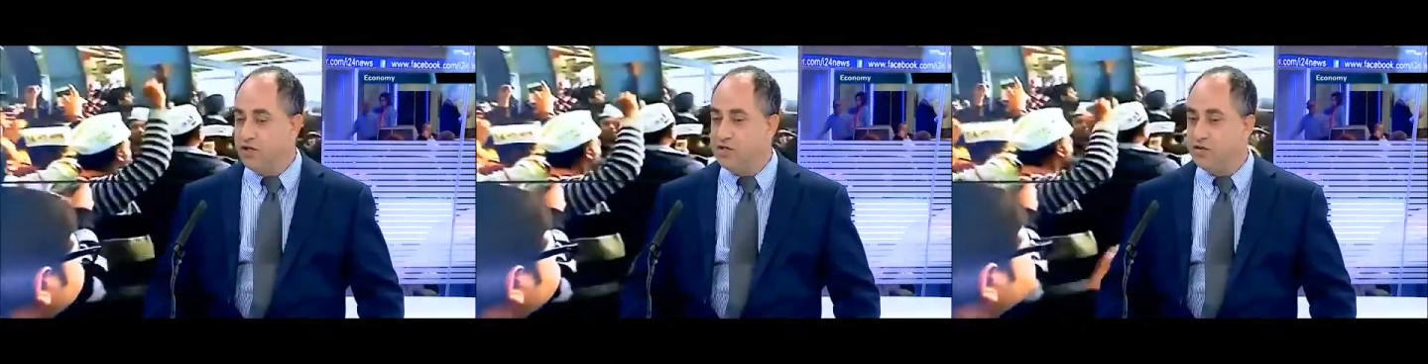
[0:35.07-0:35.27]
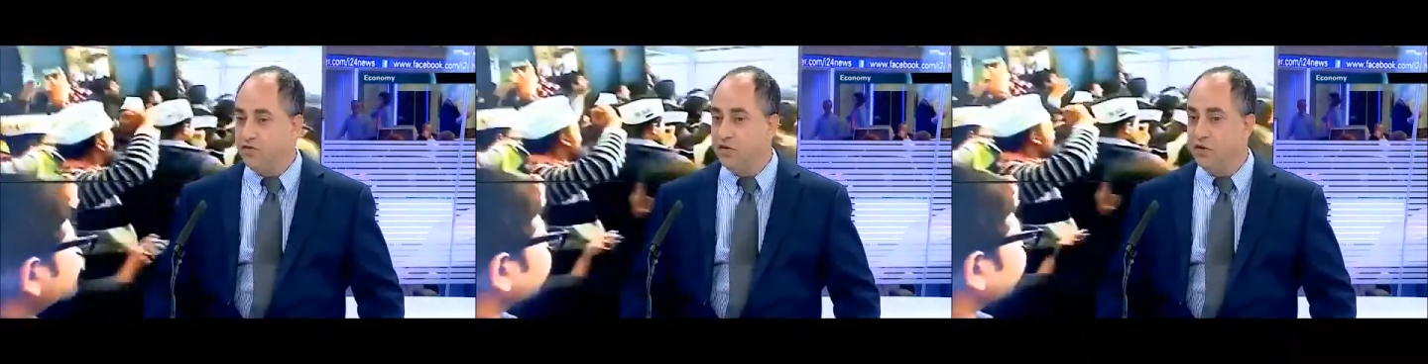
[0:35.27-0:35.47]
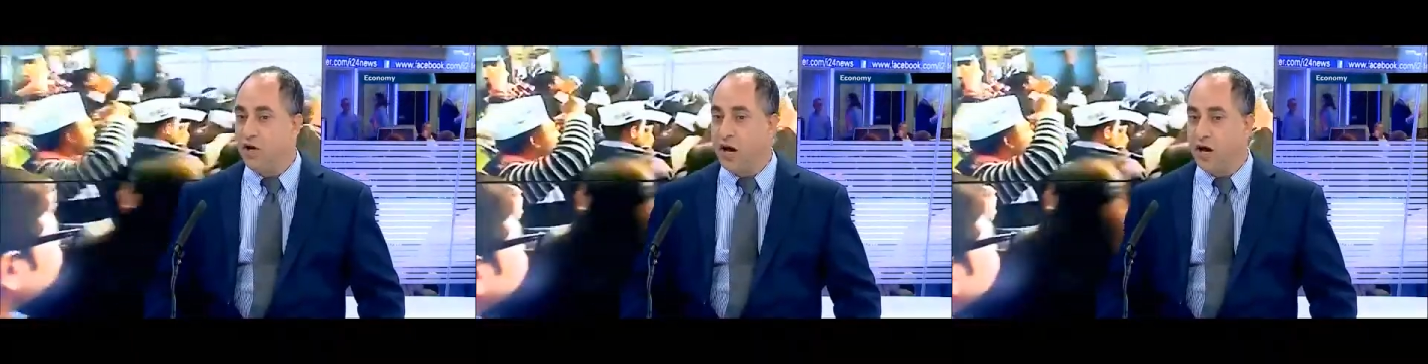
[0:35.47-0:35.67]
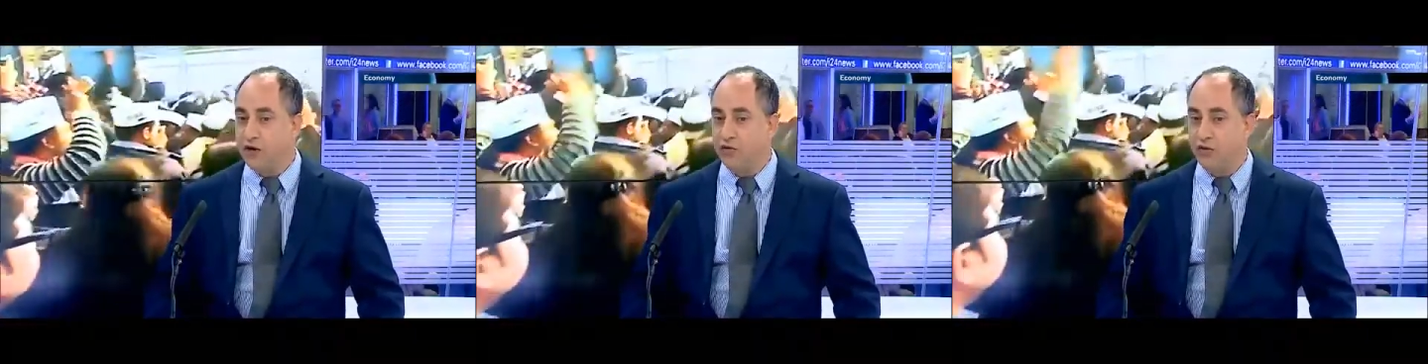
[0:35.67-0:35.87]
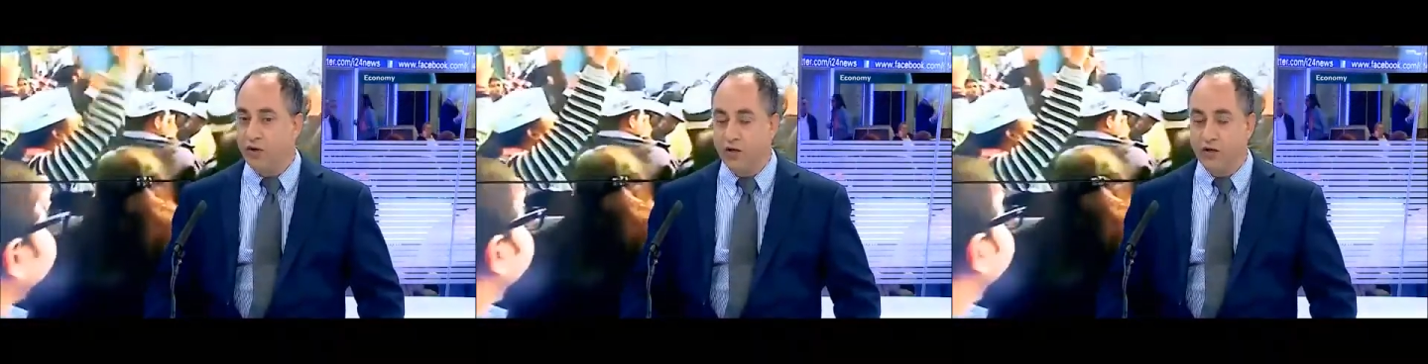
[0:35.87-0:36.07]
as a very
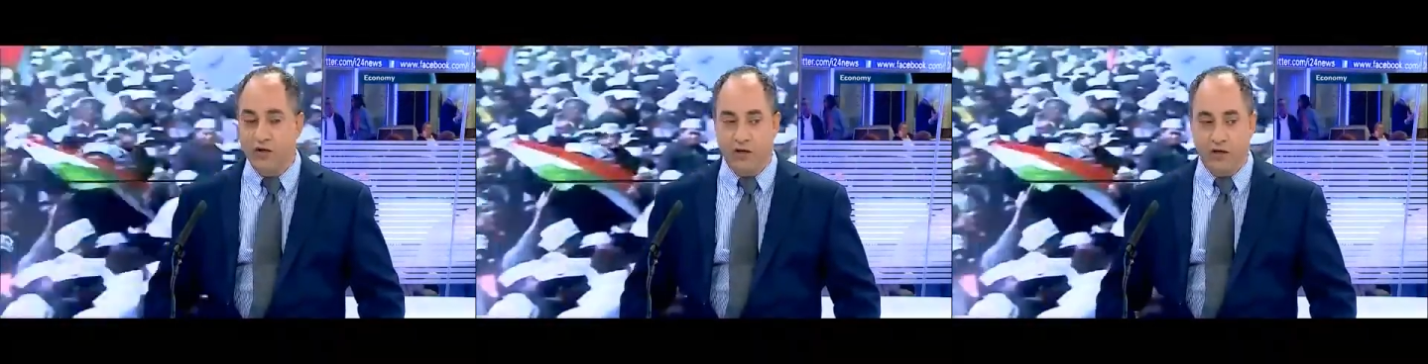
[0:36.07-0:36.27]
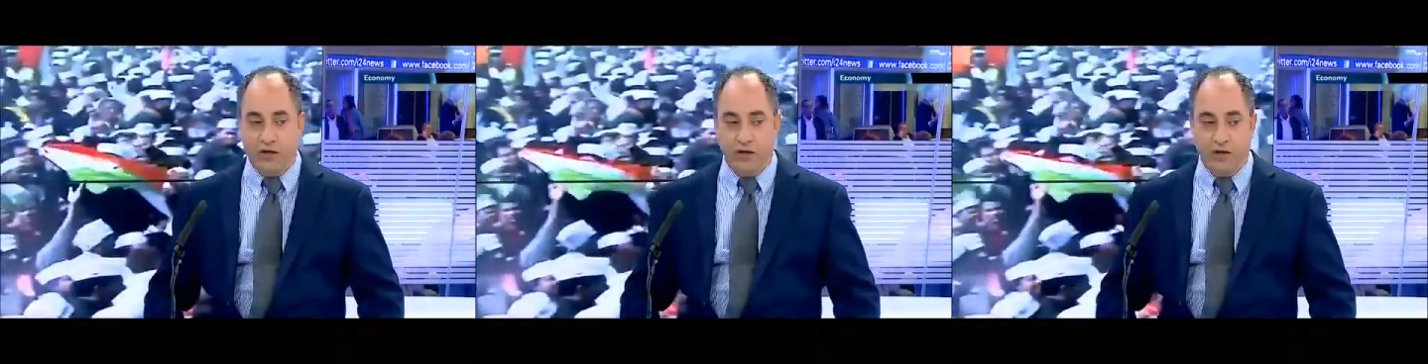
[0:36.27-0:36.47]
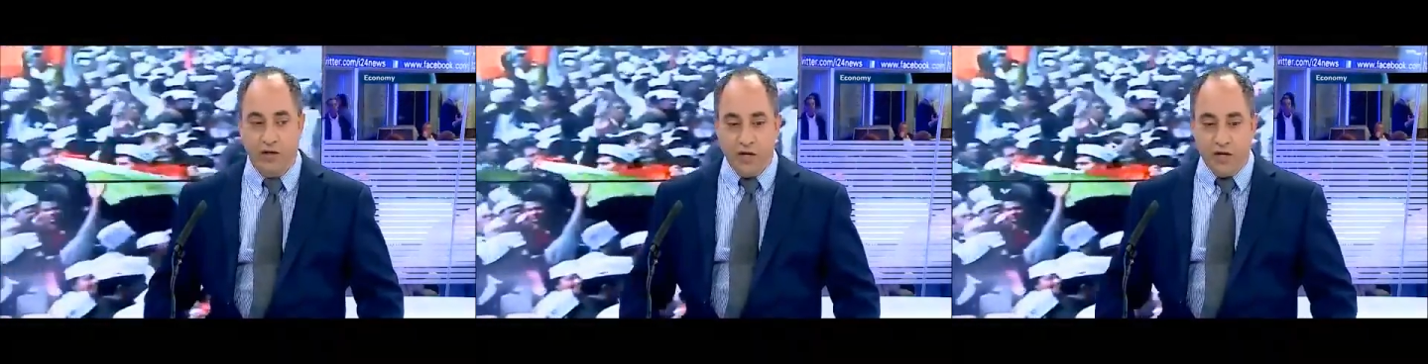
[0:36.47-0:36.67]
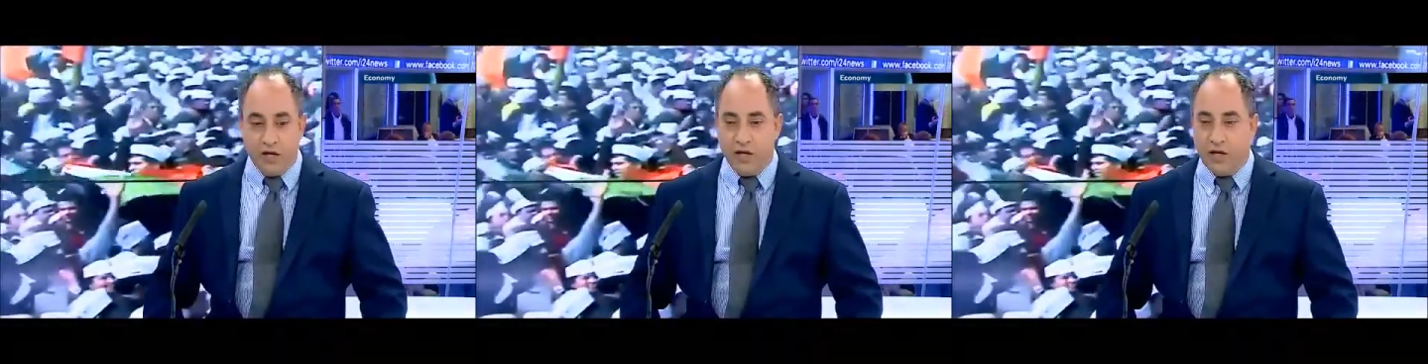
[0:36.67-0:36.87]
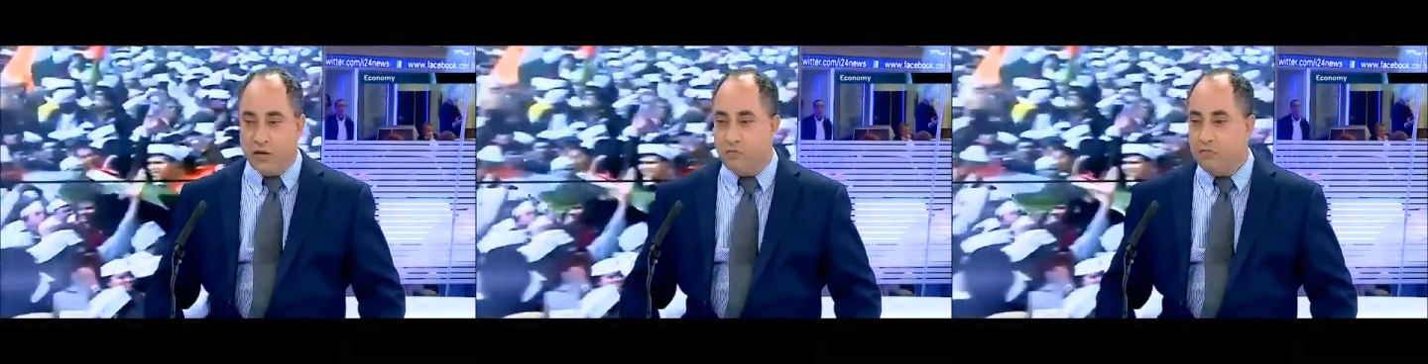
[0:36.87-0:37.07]
high-rank
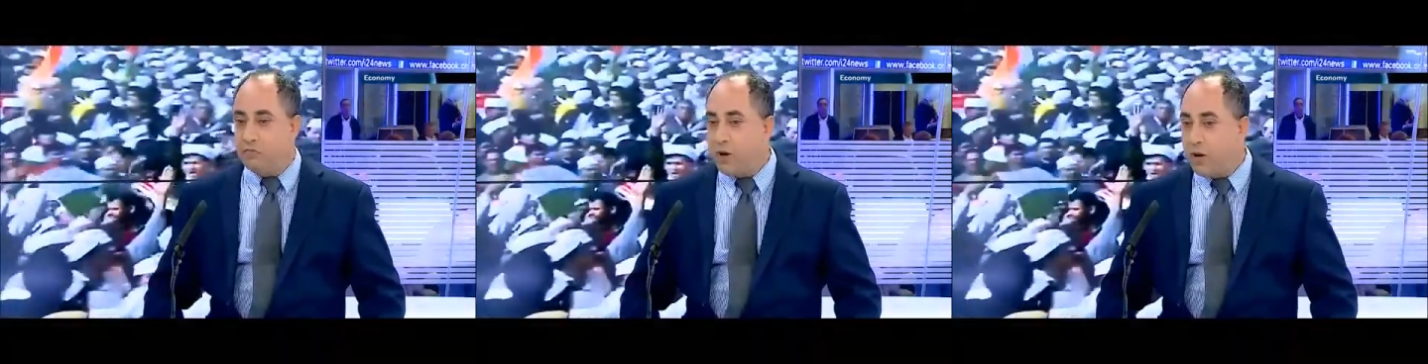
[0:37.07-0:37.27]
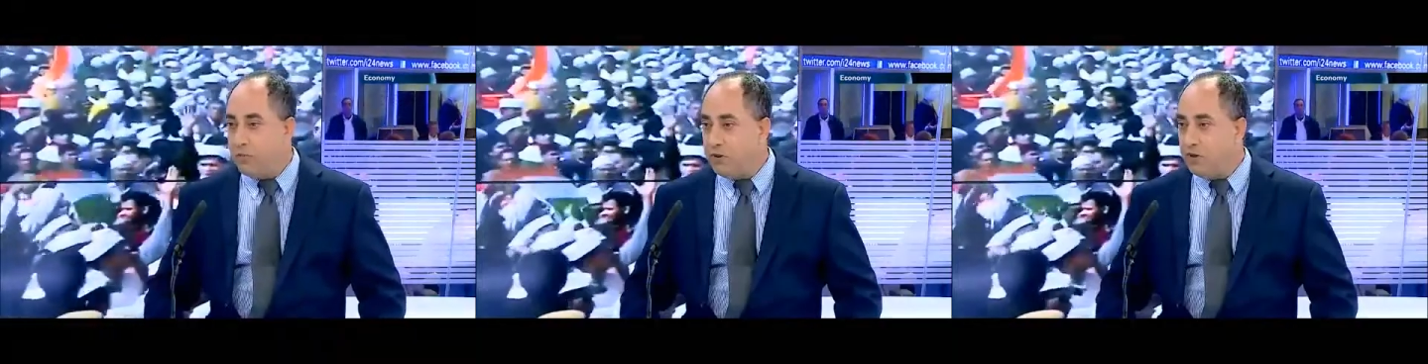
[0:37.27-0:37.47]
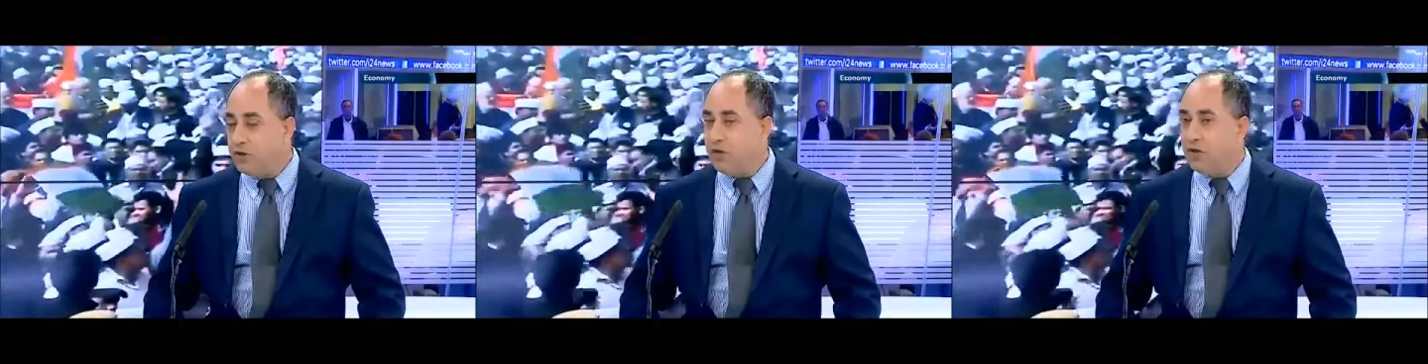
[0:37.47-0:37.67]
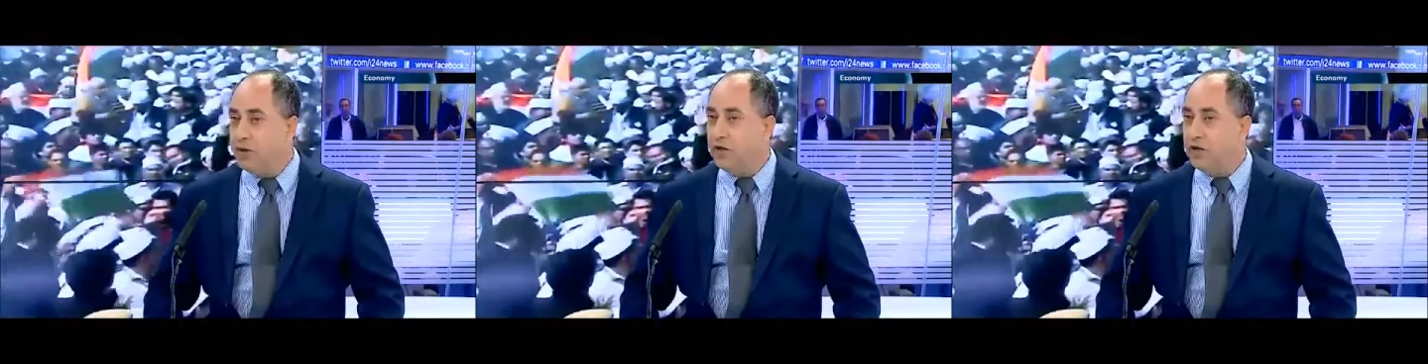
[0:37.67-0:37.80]
public